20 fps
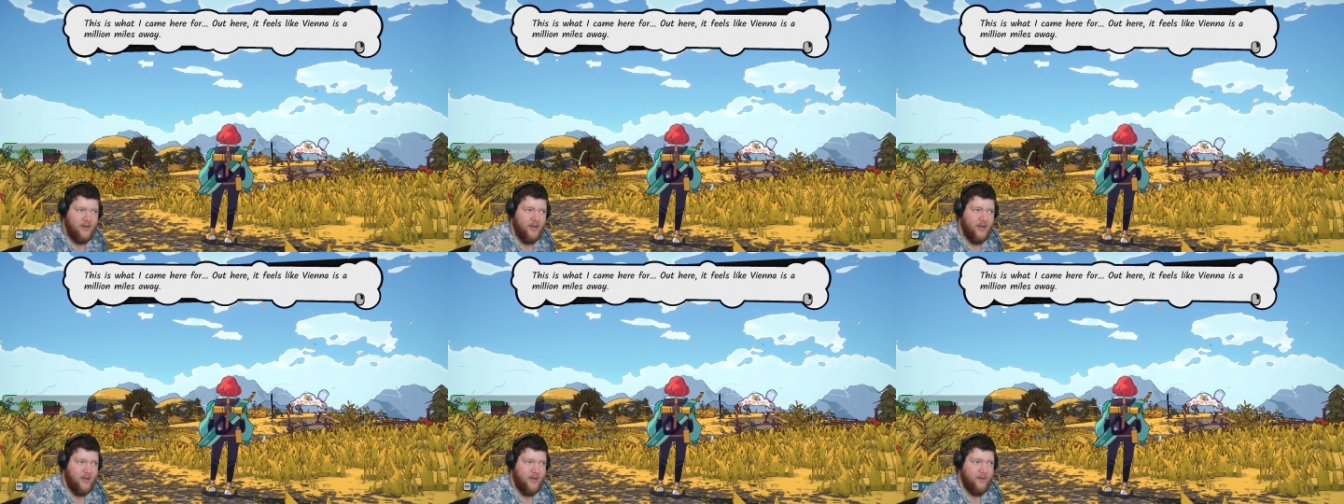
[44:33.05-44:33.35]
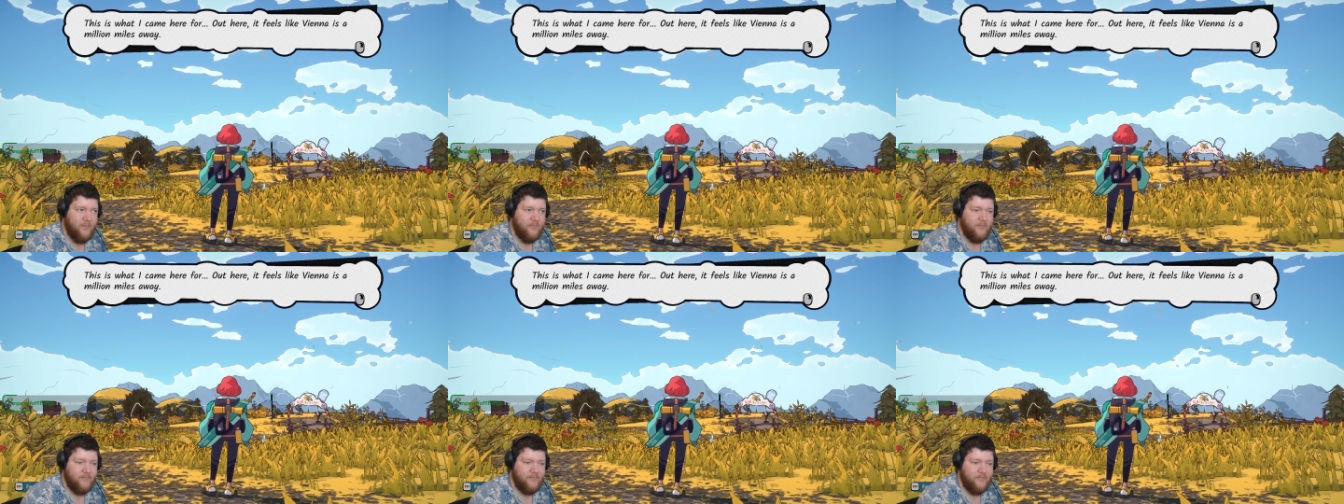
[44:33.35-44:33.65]

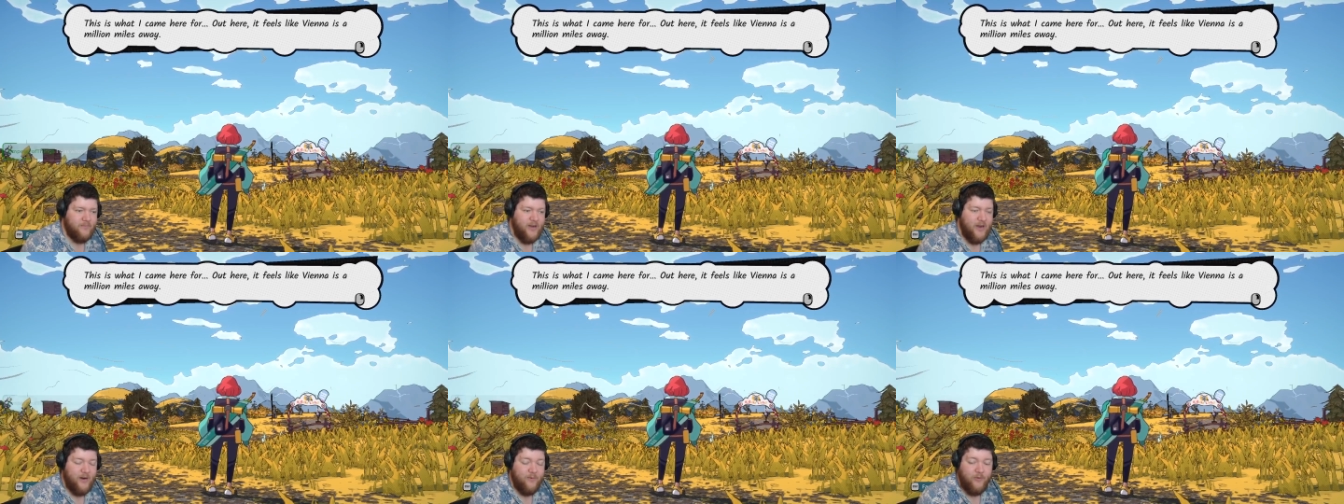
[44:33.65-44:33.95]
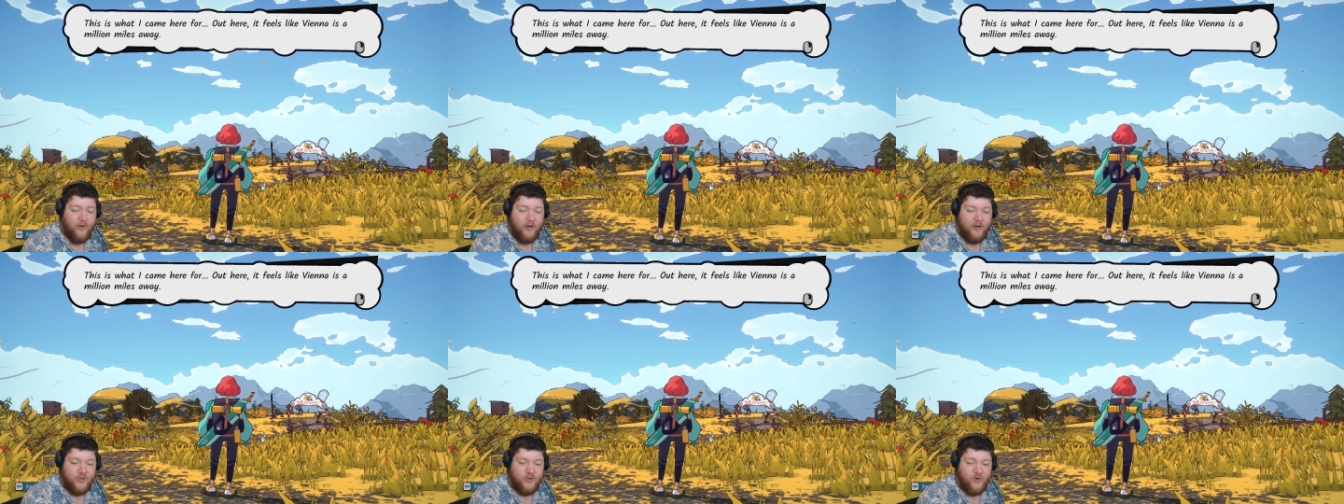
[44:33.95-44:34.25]
Um, I'm
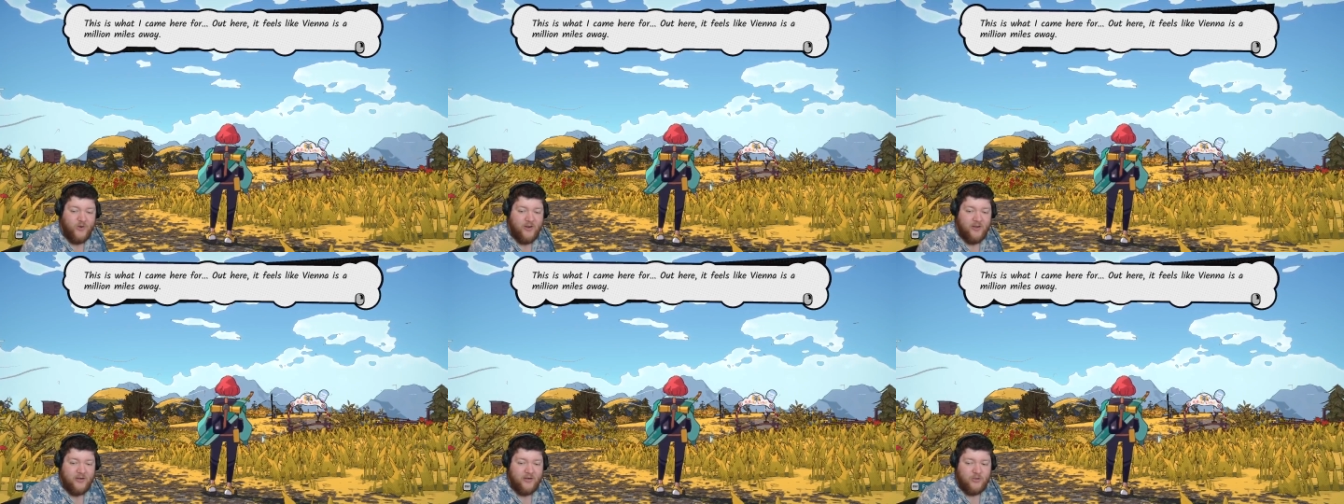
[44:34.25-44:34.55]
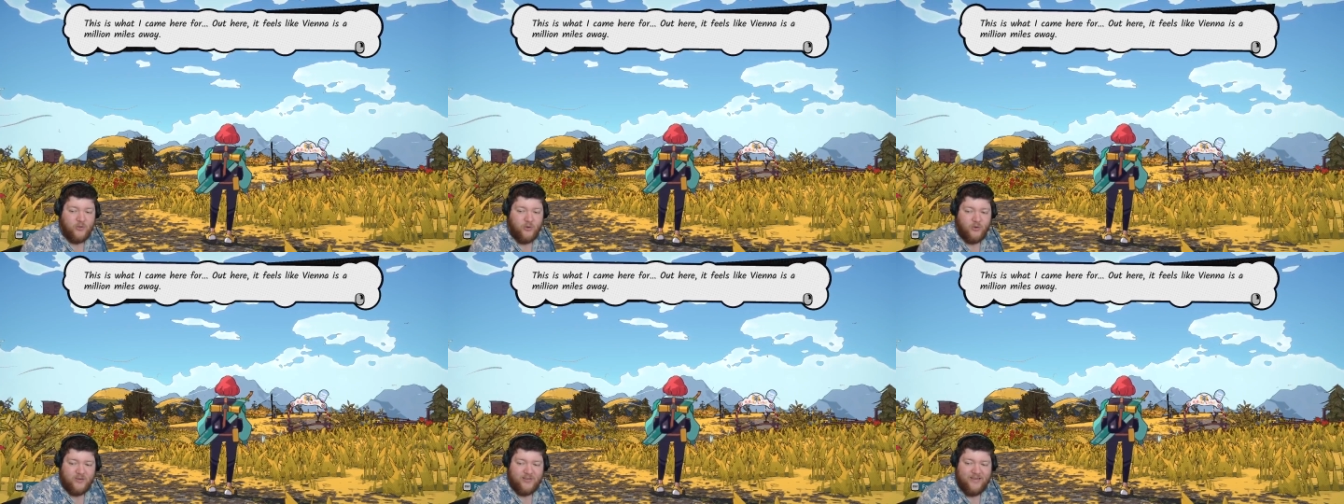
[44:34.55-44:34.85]
really enjoying it.
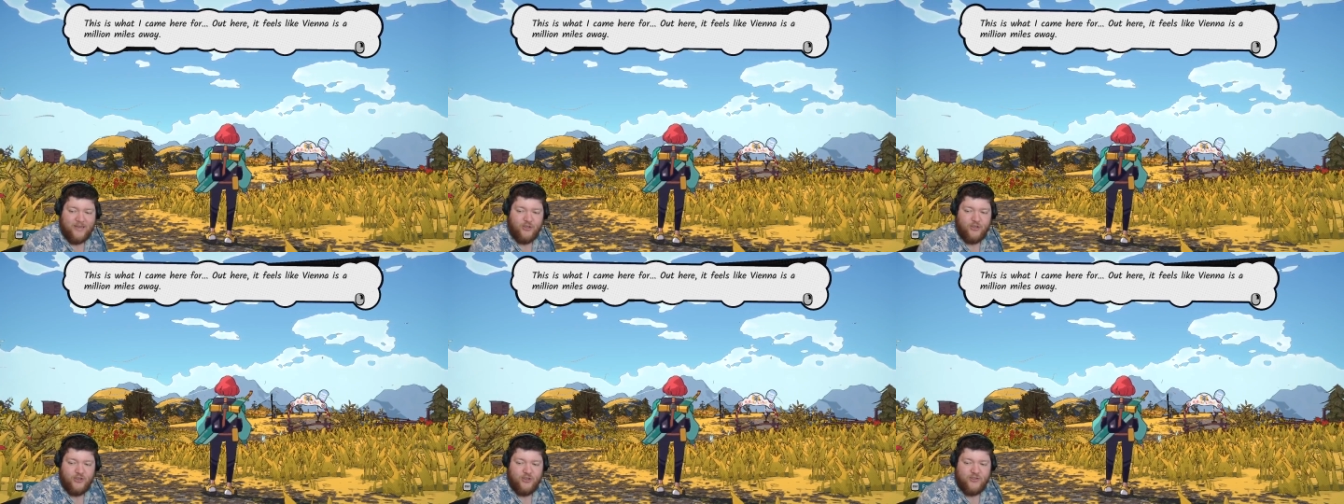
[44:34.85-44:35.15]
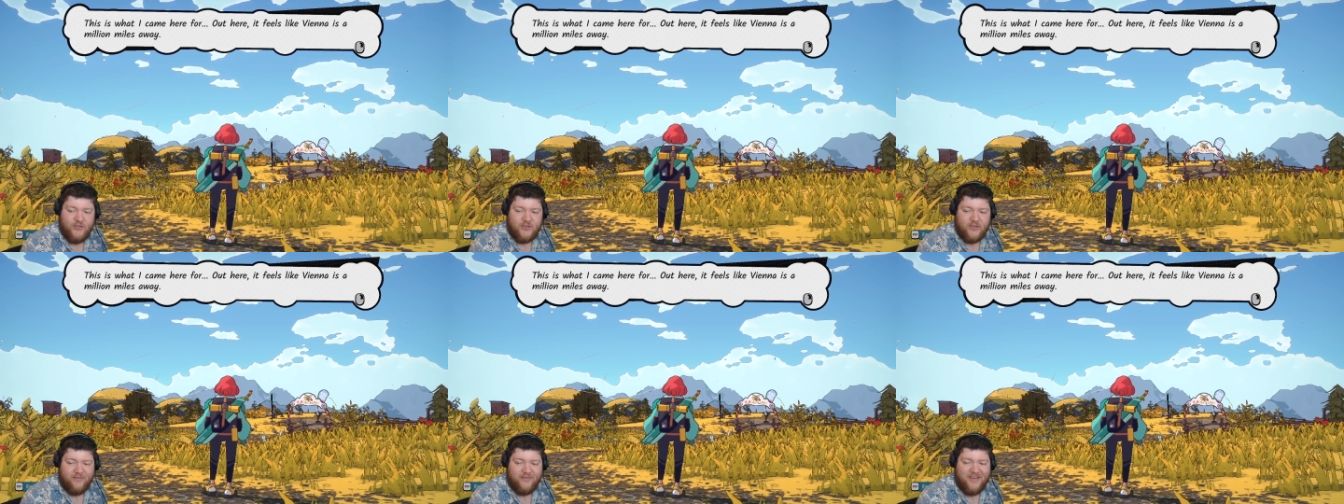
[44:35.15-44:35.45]
It's called
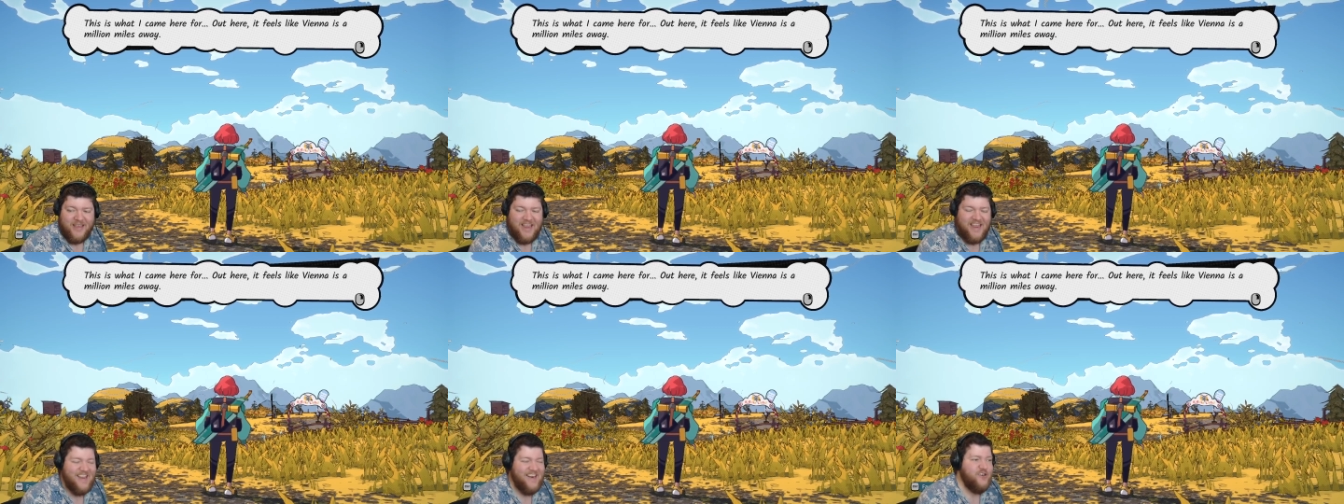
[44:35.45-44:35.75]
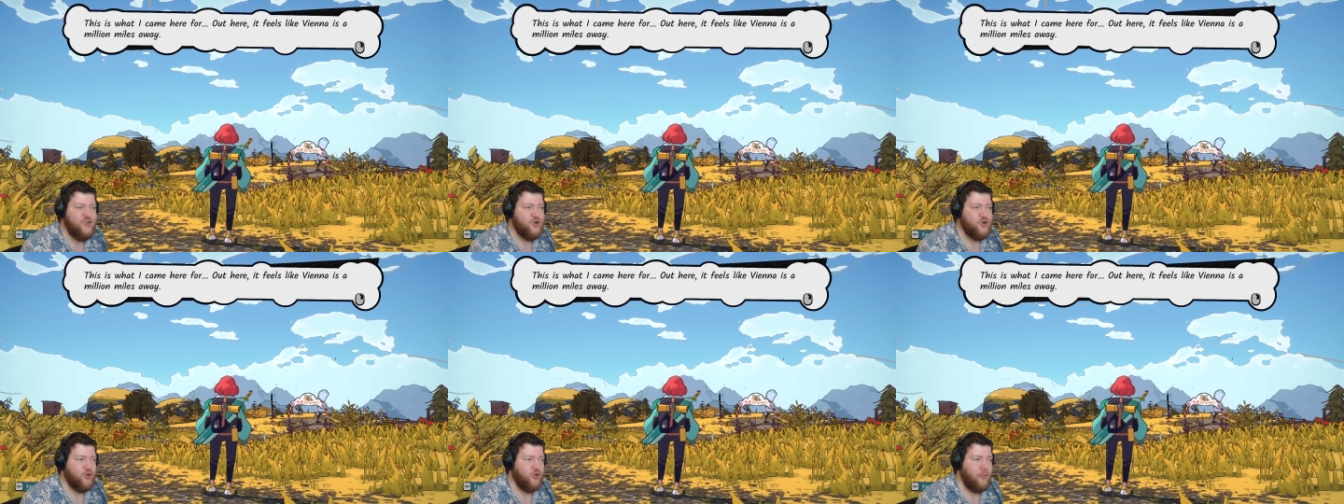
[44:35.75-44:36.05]
Dungeons of
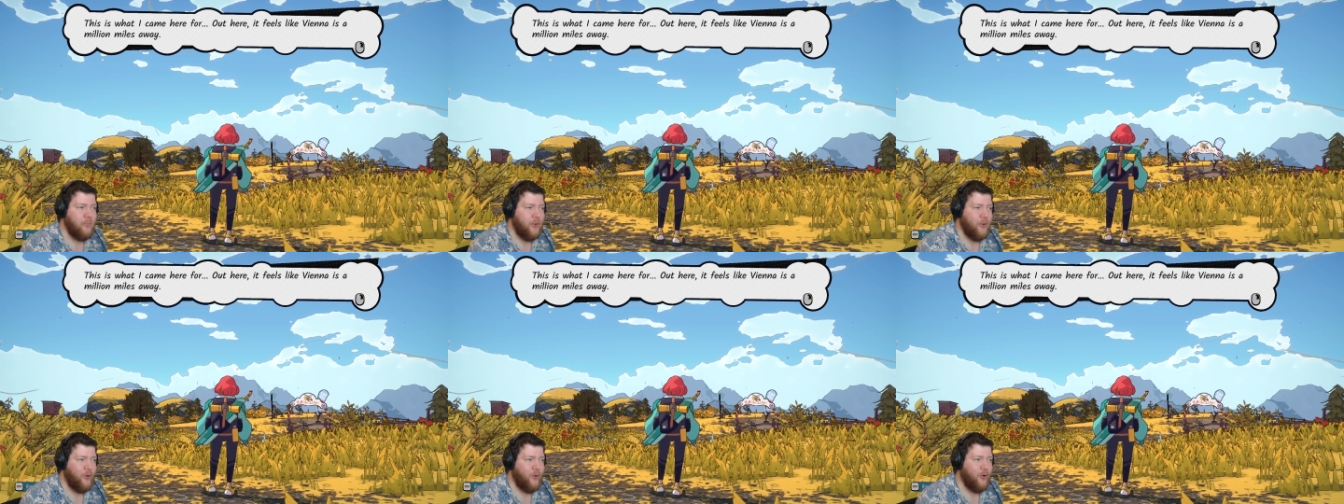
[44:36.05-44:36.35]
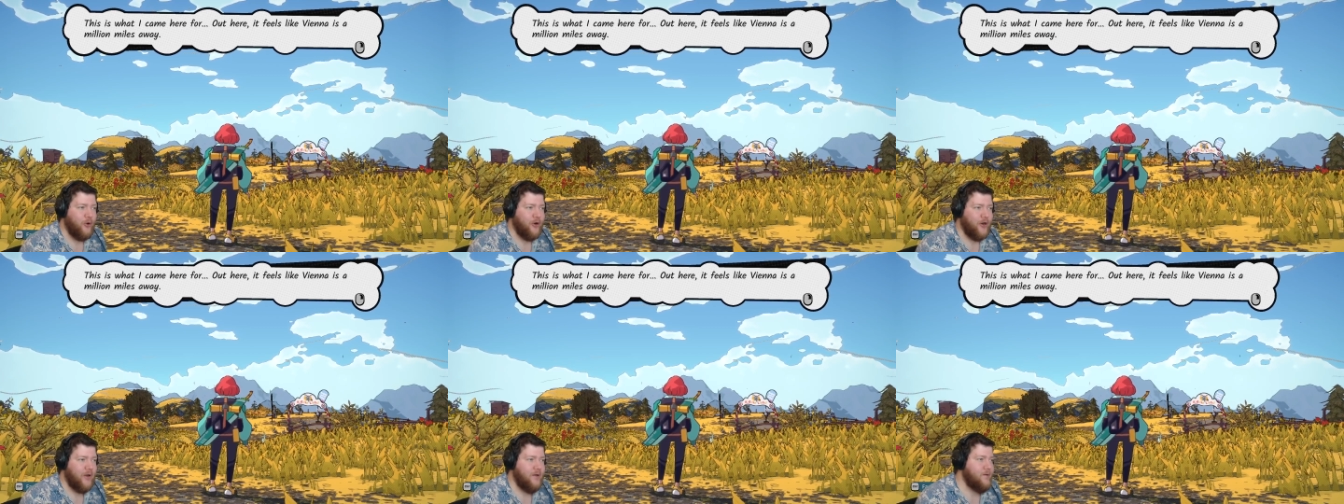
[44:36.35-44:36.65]

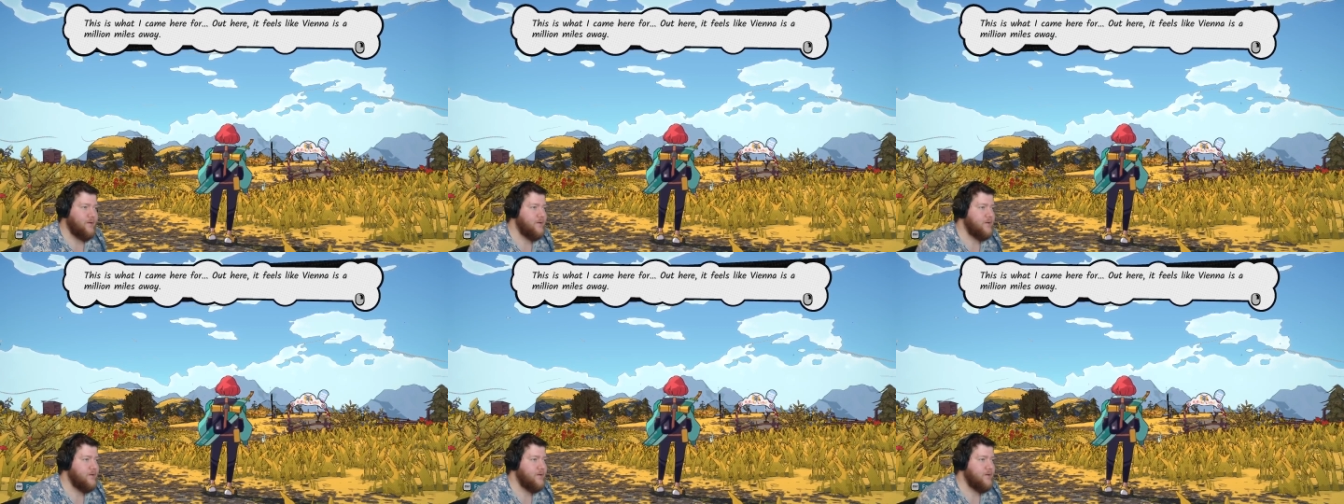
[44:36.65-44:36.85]
Hinterberg.